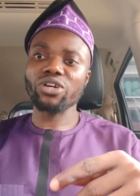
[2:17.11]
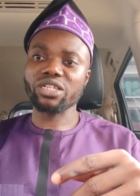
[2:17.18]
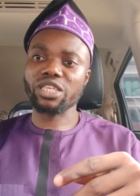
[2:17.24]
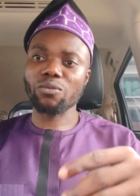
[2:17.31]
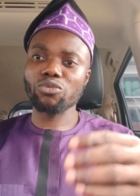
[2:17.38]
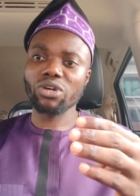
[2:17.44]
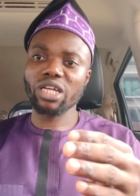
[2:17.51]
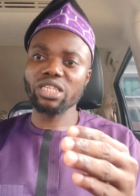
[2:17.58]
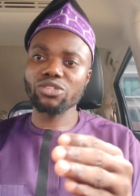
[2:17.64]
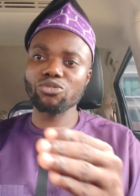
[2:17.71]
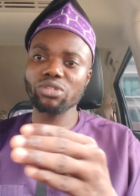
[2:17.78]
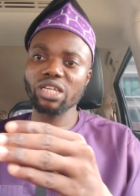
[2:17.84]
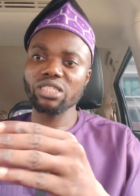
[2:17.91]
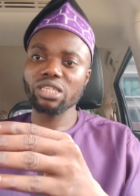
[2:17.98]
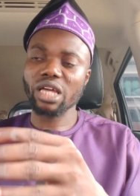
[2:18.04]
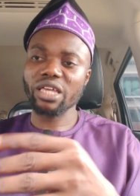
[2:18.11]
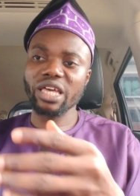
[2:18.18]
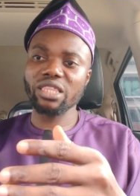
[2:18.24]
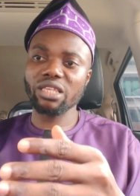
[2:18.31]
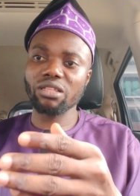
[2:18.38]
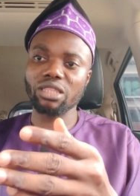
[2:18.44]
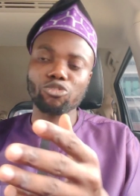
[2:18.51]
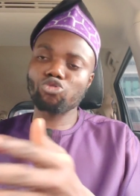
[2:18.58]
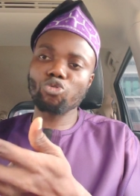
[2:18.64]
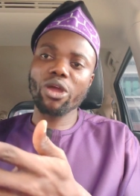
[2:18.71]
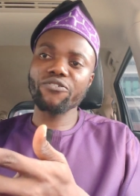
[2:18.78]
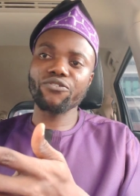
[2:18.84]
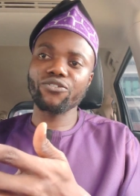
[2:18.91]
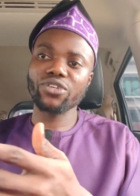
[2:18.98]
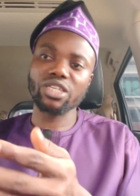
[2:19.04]
For example, any student, uh, any
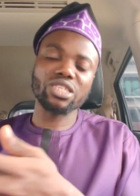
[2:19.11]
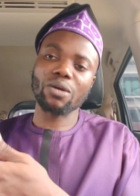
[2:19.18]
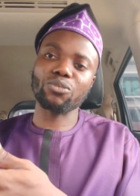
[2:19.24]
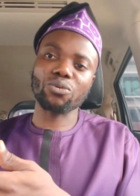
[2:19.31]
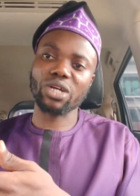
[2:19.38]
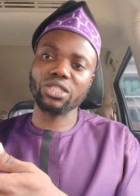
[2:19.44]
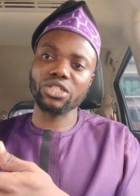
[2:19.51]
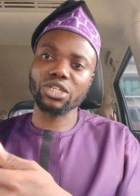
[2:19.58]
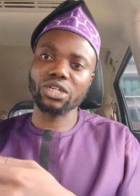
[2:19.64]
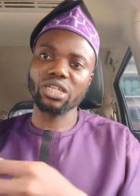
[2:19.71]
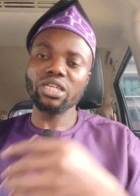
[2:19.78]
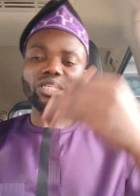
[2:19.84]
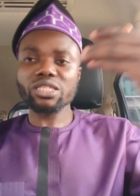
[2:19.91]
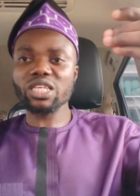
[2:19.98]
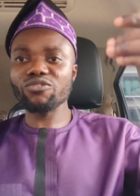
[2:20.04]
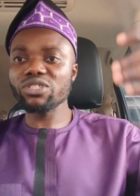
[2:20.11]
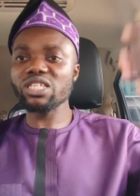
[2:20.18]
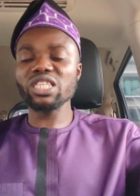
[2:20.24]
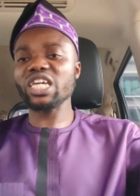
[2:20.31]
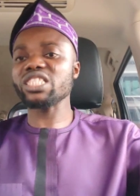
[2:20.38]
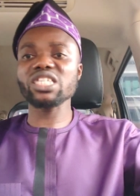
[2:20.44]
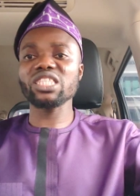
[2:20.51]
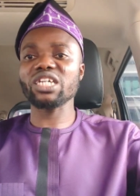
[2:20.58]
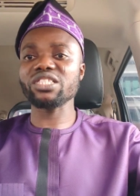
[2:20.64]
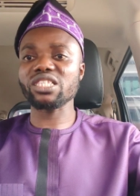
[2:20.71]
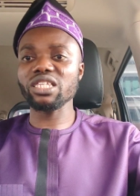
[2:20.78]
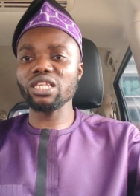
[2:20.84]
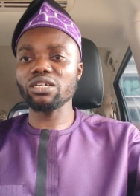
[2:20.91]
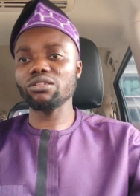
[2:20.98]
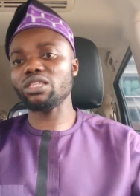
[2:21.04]
12 is abnormal data. 17, 18,
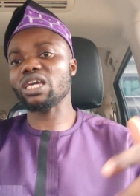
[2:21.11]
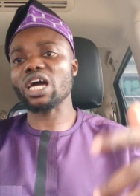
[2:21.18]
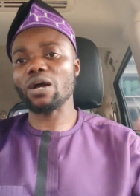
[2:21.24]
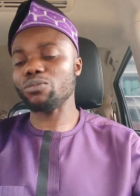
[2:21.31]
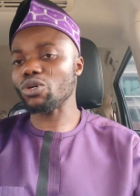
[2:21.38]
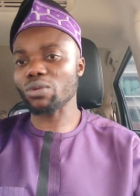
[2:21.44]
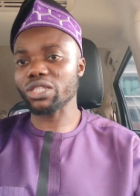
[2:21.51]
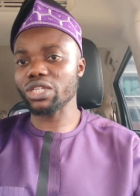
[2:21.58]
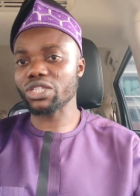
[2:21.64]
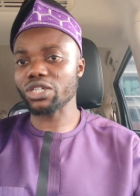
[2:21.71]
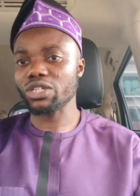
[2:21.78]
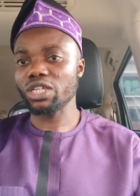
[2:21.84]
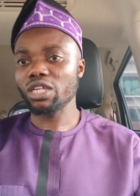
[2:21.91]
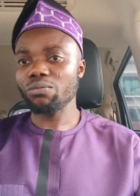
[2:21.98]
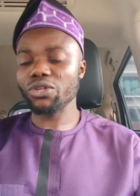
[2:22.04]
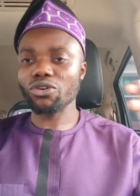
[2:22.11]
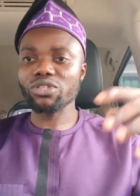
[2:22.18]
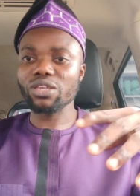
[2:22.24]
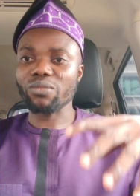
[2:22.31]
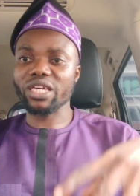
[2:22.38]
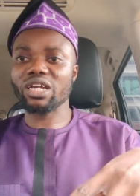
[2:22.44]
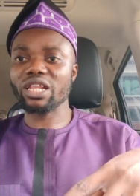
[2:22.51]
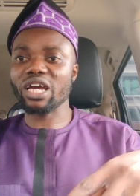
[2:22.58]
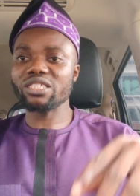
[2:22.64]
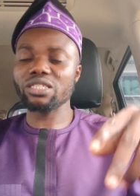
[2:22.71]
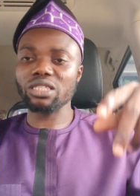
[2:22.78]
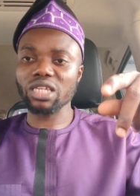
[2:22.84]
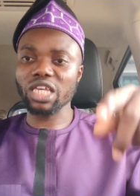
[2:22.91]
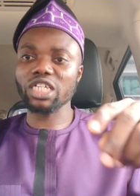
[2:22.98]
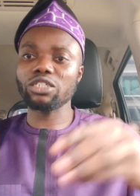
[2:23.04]
19, they are abnormal data. Because in my
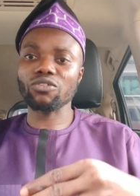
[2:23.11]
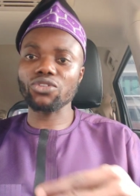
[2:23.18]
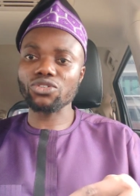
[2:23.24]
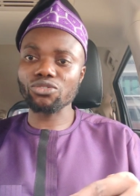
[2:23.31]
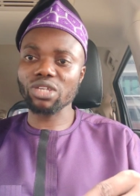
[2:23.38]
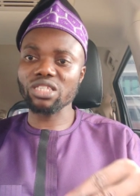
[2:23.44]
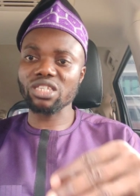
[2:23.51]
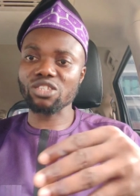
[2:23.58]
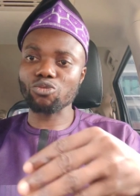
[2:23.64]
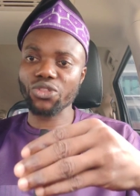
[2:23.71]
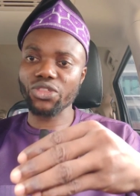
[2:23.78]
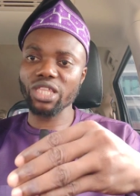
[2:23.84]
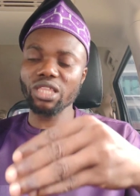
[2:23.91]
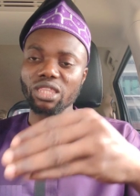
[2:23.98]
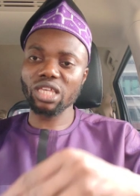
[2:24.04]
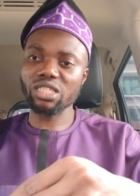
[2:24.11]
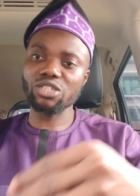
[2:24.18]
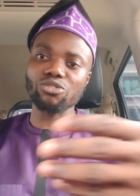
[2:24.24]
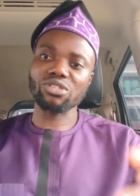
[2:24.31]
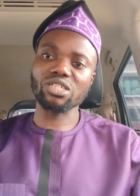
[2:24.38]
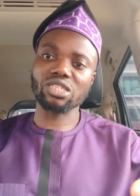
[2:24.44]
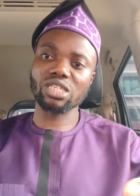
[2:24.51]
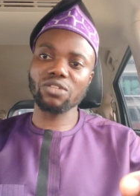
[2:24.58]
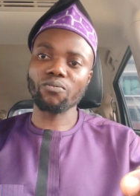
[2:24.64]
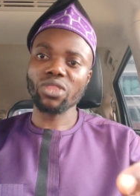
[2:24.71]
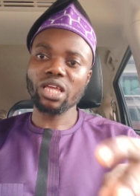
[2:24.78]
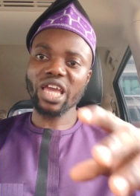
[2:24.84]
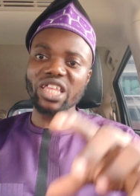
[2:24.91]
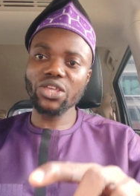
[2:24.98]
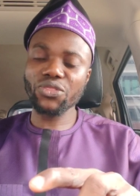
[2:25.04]
class, the age of the students is within 13 to
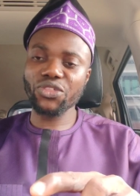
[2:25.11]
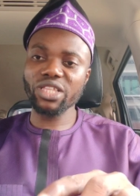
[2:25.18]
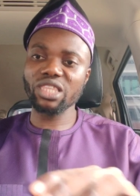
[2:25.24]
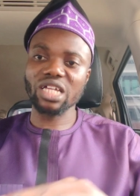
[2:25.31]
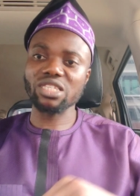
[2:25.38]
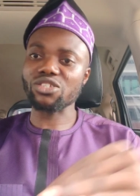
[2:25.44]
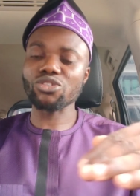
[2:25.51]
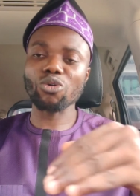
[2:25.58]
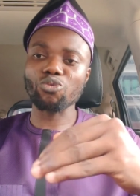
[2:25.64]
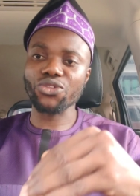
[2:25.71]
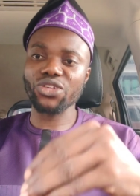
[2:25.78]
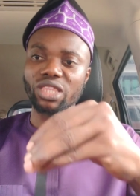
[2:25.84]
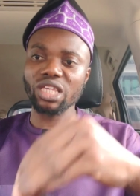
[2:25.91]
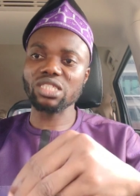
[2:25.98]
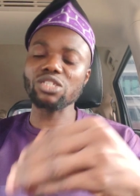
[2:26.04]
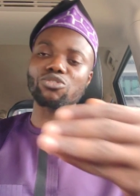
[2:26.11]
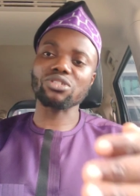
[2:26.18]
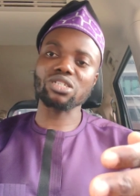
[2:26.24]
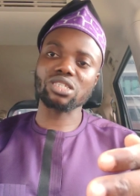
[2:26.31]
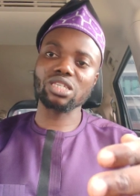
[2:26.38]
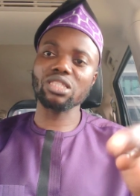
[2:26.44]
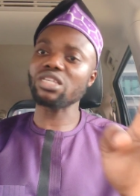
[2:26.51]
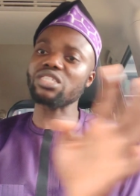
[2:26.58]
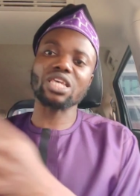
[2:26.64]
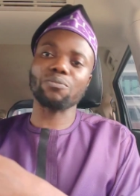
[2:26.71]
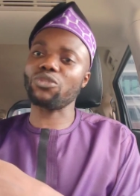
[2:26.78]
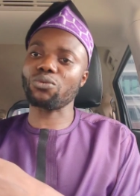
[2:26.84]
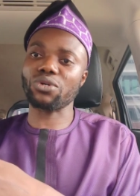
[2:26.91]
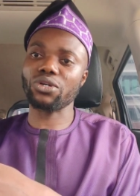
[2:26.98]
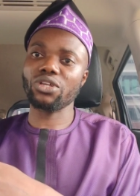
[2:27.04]
16. Anything that is not within 13 to 16
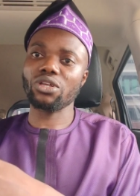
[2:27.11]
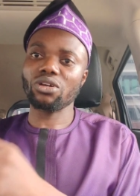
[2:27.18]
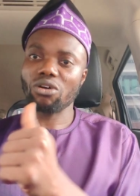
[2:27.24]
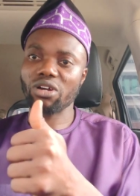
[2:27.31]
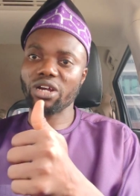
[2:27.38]
is abnormal.